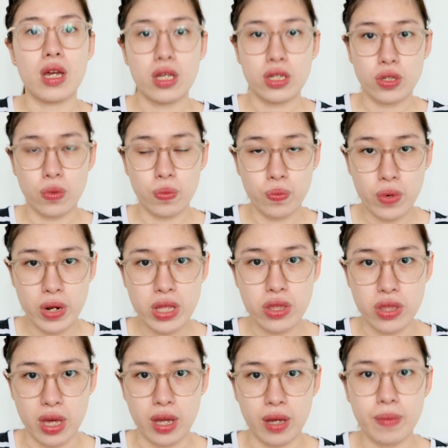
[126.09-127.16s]
So bring
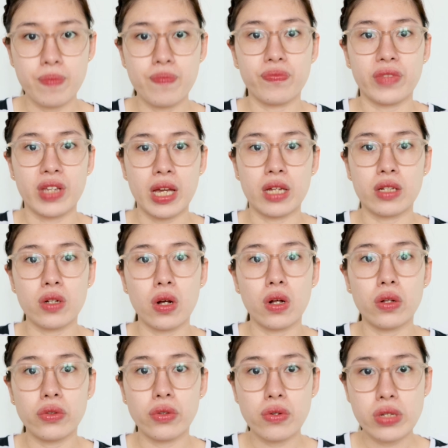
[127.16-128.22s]
them, and
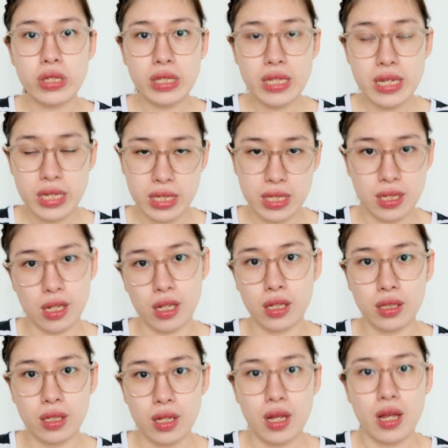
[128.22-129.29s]
all those
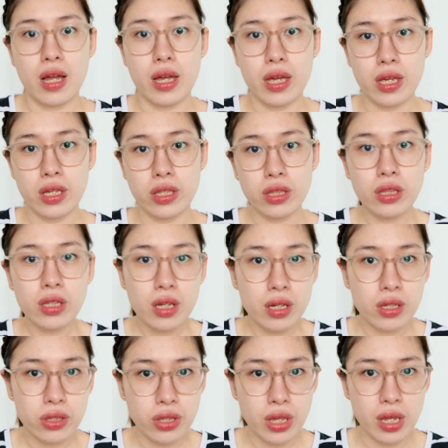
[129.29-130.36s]
listed in
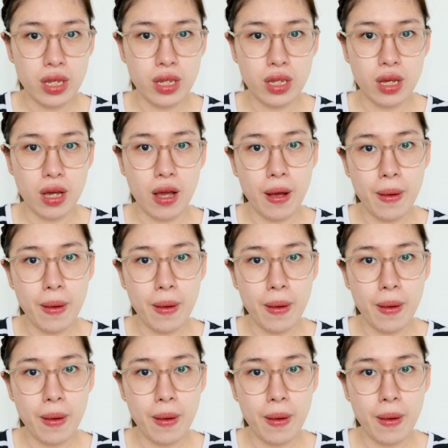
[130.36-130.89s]
the